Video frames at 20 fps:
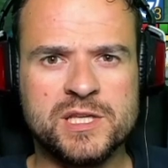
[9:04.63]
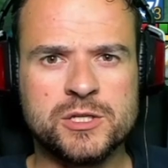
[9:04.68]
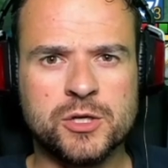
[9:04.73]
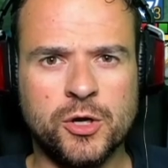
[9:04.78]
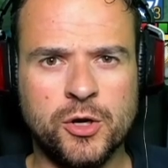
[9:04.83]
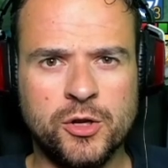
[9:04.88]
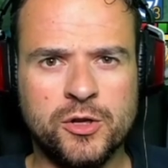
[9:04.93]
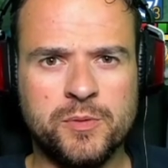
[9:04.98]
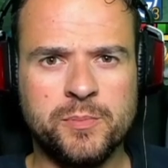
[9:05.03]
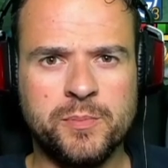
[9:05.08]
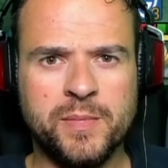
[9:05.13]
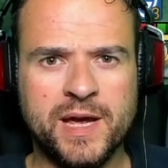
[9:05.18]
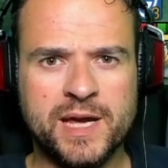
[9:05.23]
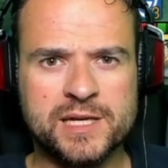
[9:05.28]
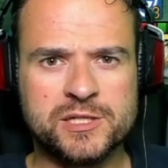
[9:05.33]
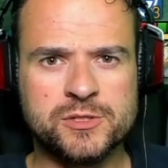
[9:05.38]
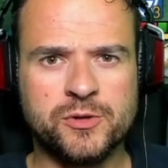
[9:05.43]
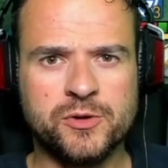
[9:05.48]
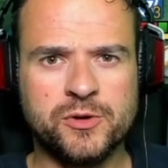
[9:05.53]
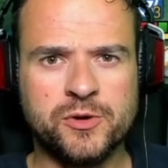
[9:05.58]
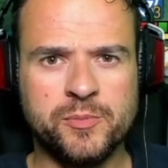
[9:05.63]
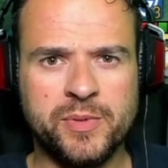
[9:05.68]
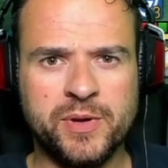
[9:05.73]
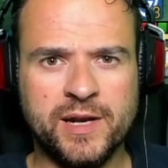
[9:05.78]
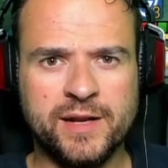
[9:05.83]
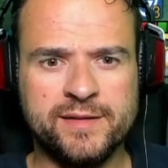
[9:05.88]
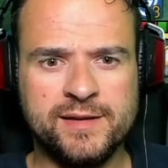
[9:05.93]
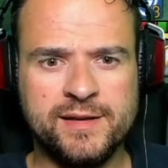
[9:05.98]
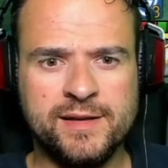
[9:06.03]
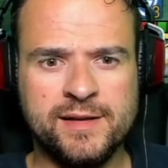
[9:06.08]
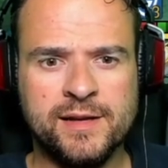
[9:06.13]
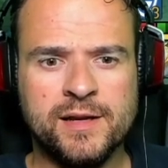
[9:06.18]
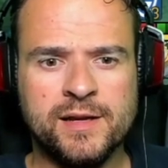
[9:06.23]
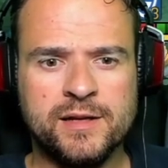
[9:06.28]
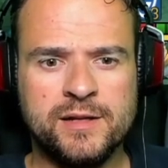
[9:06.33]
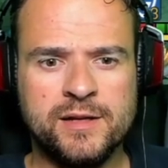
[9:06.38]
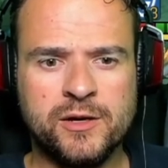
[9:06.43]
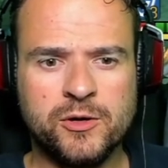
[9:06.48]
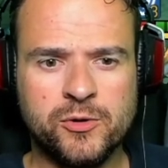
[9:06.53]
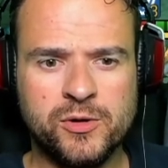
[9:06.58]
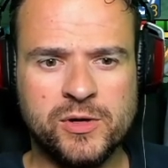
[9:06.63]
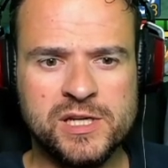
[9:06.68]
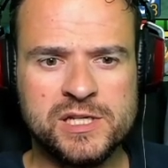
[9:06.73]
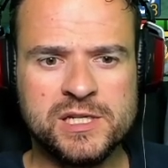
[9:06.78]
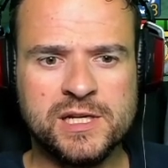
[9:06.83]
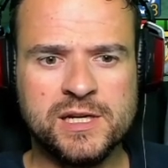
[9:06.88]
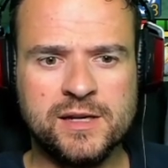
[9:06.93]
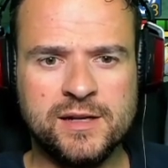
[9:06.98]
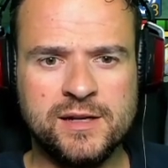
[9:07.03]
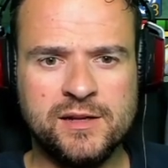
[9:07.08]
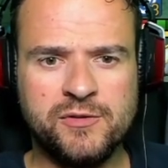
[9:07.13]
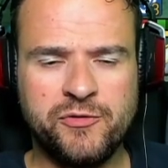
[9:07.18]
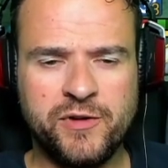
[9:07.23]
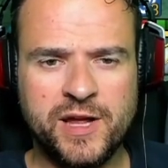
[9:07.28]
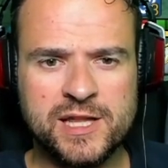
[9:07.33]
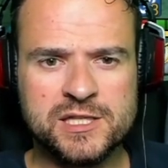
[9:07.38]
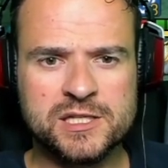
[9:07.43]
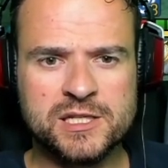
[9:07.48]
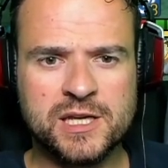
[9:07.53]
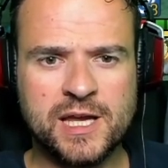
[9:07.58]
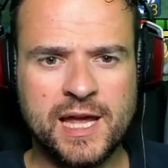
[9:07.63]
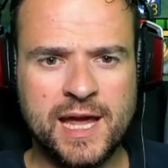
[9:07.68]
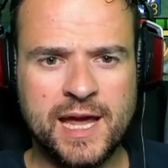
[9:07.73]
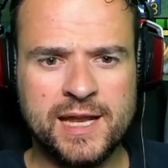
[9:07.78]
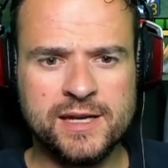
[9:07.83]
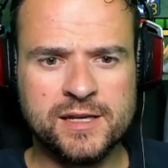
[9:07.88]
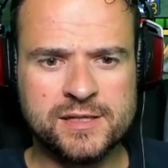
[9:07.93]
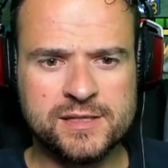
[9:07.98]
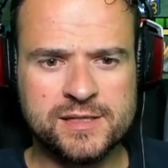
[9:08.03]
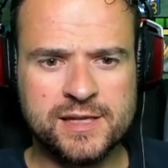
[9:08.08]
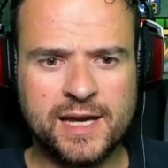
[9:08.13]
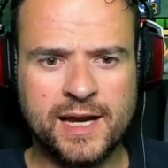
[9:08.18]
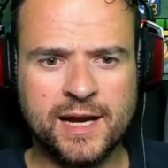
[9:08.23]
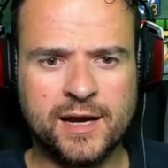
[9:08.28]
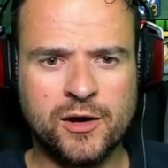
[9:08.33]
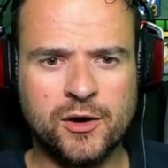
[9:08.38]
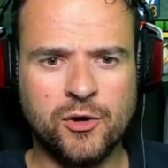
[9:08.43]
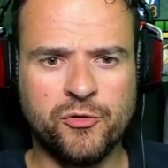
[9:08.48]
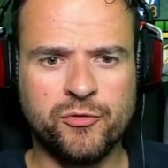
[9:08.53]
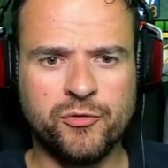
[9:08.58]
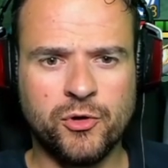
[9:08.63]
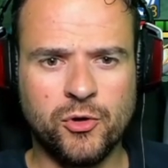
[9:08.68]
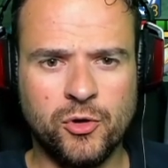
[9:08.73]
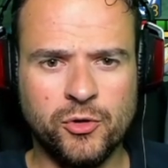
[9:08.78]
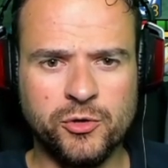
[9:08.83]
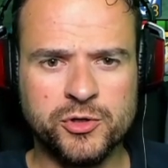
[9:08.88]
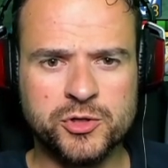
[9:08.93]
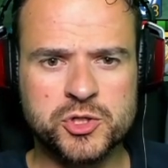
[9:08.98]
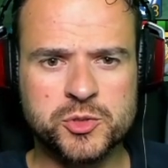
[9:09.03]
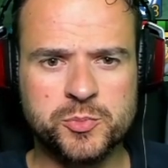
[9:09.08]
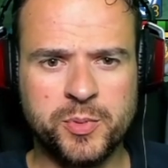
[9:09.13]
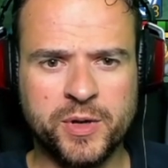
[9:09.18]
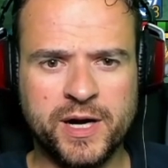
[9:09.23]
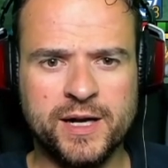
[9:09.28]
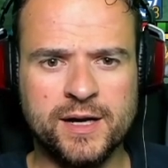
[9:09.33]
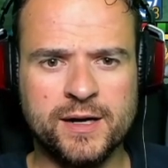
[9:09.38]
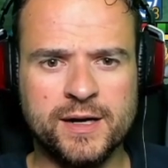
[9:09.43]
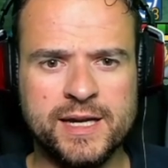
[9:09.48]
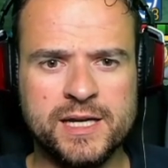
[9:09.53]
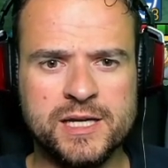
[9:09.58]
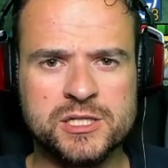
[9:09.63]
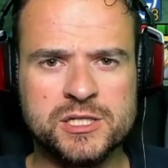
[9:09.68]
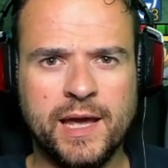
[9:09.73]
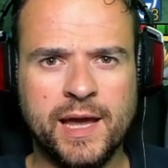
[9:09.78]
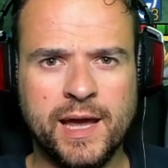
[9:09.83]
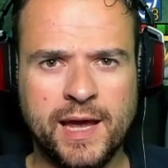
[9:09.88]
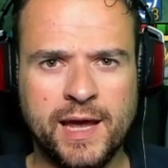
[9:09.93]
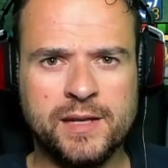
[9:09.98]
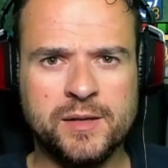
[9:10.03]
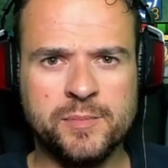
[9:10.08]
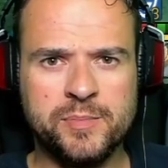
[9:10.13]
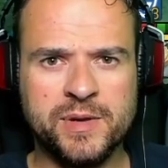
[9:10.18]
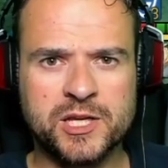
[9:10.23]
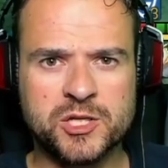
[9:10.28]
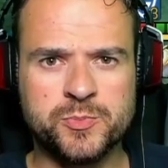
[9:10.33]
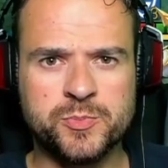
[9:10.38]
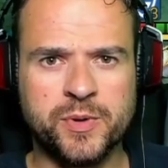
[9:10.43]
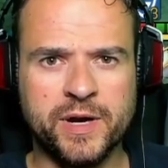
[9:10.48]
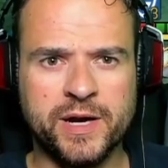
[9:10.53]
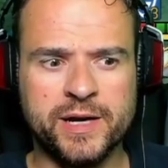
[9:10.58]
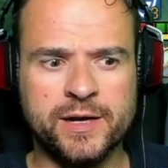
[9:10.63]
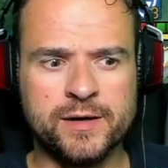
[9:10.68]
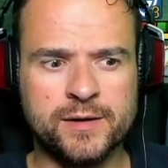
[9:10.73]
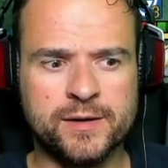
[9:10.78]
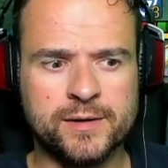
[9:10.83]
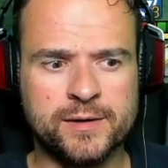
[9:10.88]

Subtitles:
Huntmaster ability, decreasing the defense and attack of all the spiderlings and the big spider.